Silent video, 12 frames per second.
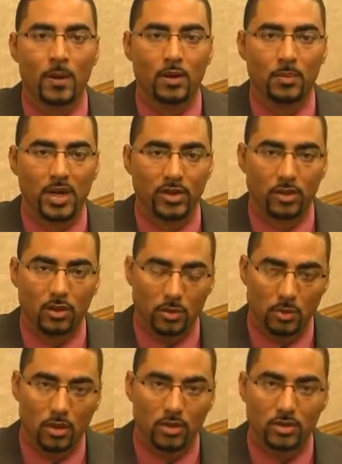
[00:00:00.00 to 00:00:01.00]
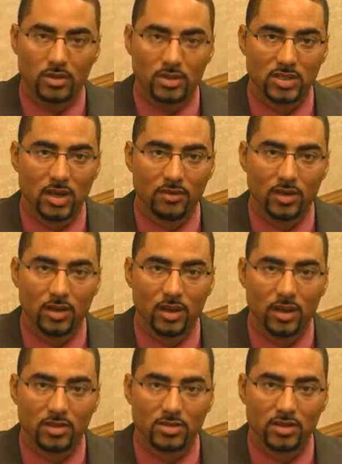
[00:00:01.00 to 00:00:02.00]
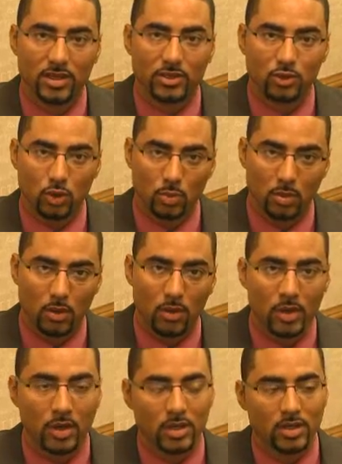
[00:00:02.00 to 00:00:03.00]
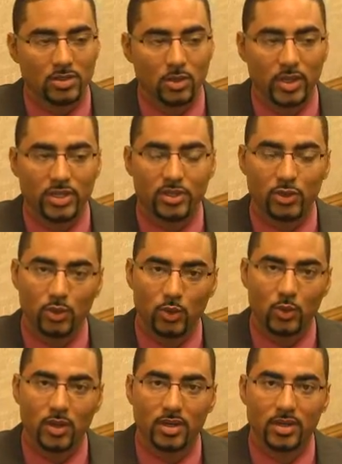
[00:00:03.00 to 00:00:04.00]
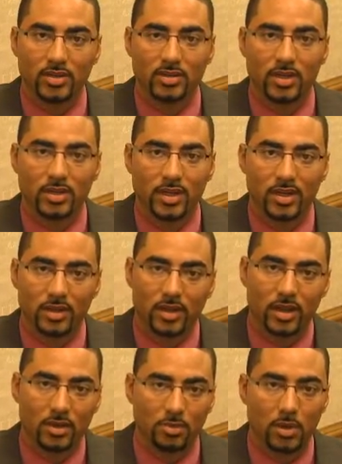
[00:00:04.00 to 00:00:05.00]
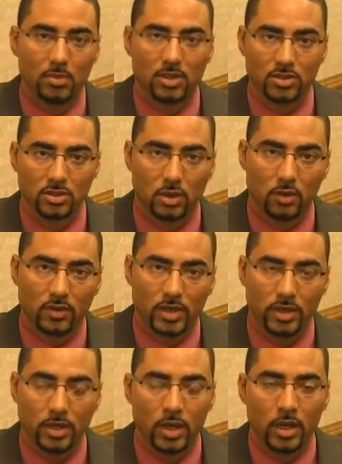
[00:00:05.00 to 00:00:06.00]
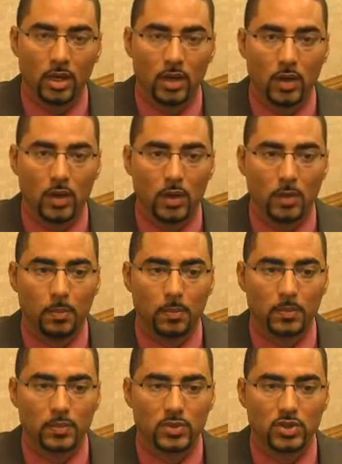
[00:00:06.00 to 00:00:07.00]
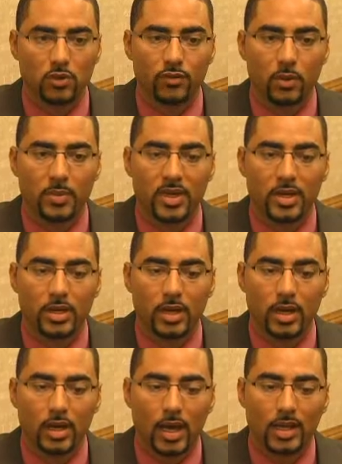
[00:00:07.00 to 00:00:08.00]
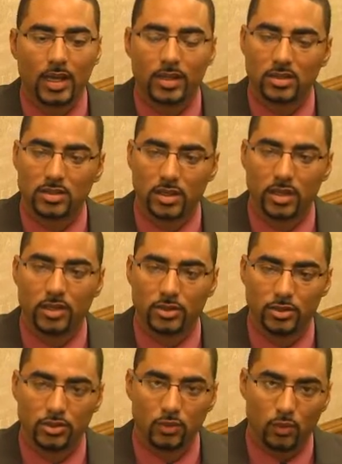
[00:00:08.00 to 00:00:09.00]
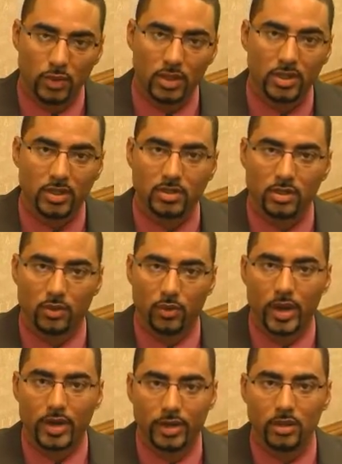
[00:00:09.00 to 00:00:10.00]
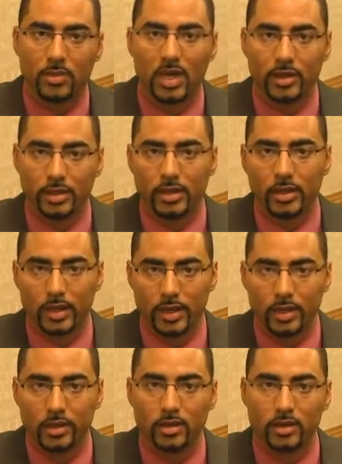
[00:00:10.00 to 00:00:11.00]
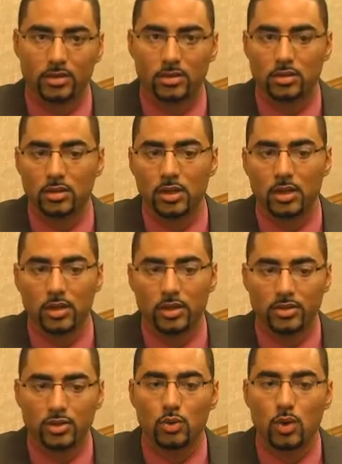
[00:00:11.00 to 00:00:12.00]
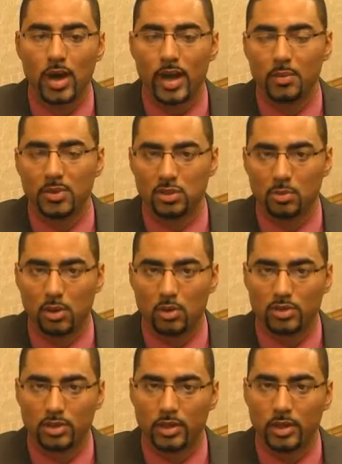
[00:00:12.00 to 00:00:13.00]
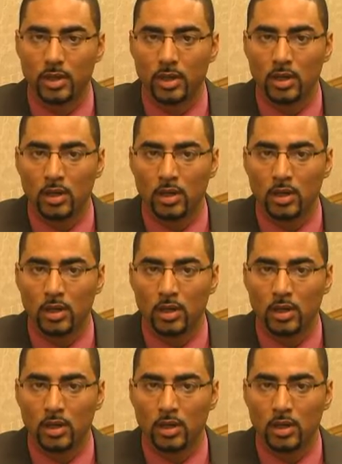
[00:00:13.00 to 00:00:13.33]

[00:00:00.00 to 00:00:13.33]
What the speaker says: My younger brother is a South Carolina State Trooper, so he too is a dedicated public servant. So for me, I like to say it really is ingrained in my DNA. It's who I am as a person.